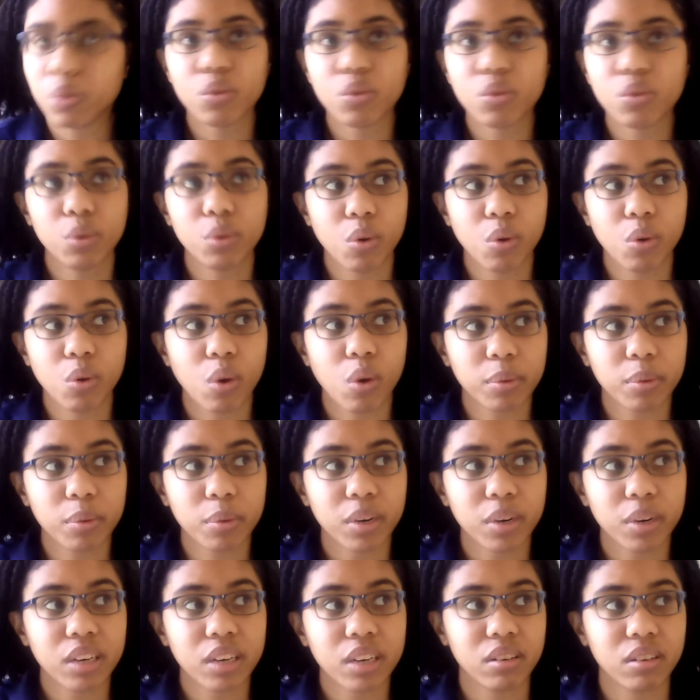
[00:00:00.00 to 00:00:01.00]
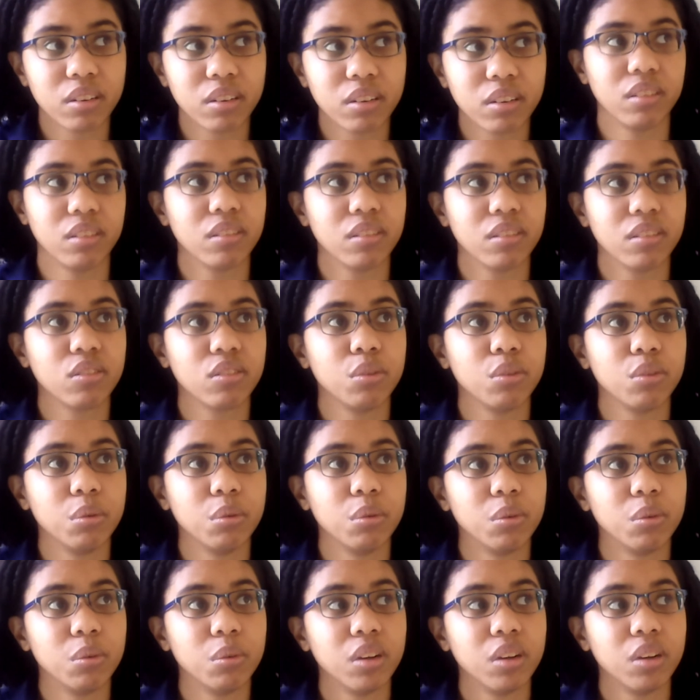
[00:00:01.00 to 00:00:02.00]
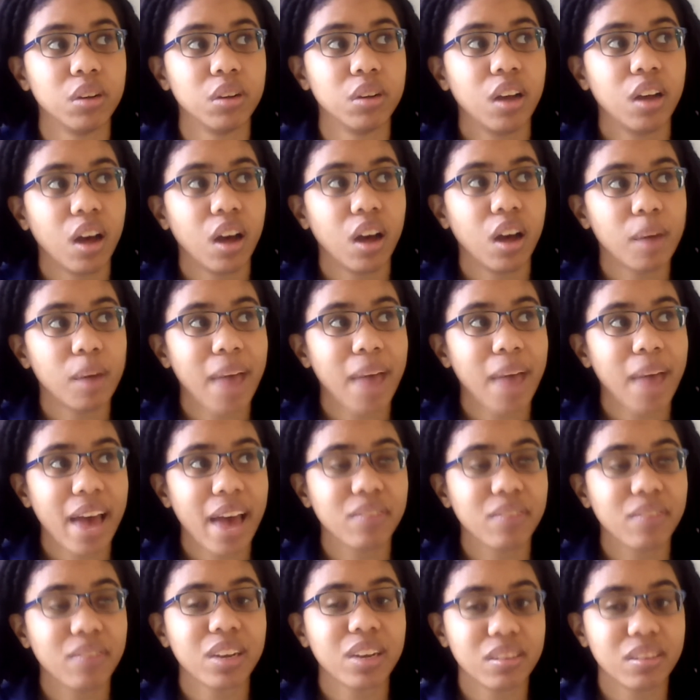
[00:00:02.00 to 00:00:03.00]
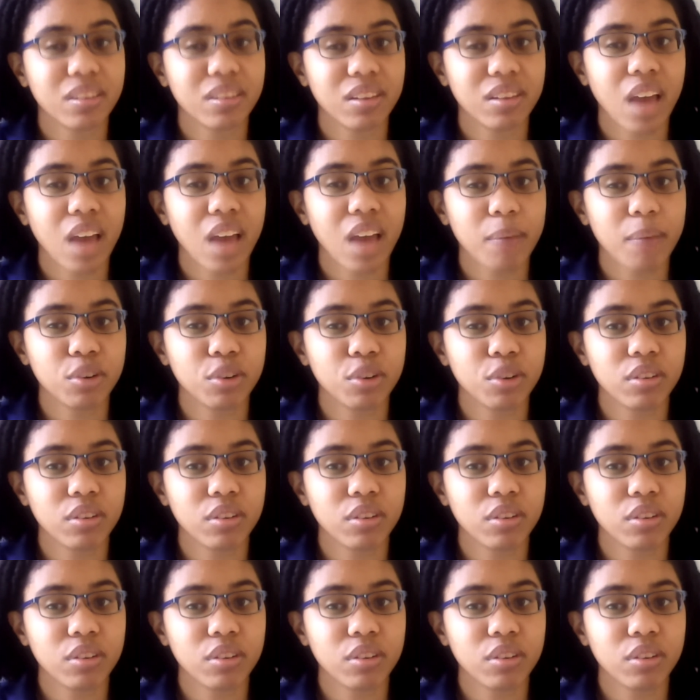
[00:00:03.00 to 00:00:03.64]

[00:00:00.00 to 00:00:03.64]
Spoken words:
corporations, to advocacy. I'm sure